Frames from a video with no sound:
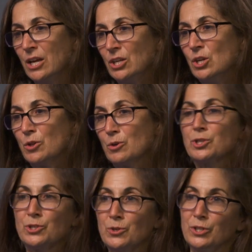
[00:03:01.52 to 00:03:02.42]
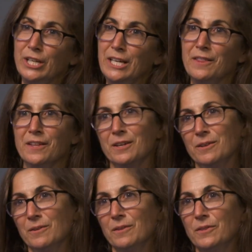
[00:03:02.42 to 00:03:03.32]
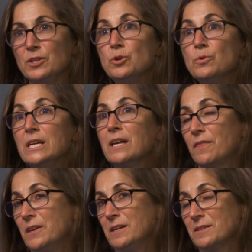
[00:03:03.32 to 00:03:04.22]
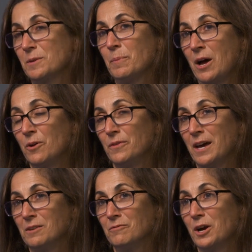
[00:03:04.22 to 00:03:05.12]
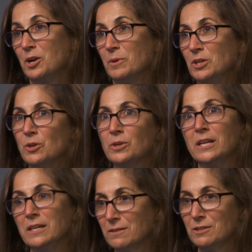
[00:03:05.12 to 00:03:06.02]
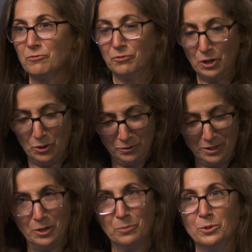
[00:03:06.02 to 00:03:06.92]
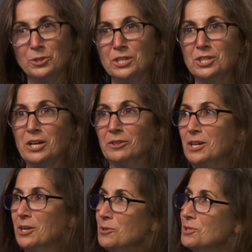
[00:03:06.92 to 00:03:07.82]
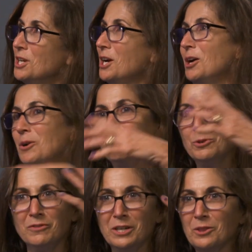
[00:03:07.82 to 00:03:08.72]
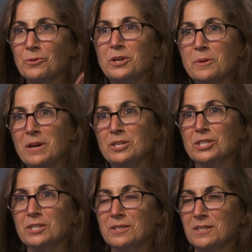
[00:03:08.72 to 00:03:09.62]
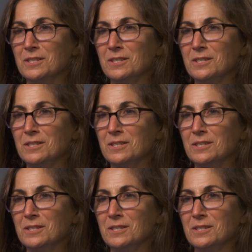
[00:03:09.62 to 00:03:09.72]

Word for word: you know, there's certainly the the unique things about that environment. You know, getting to float. You know, pushing gently on your chair and moving in three dimensions,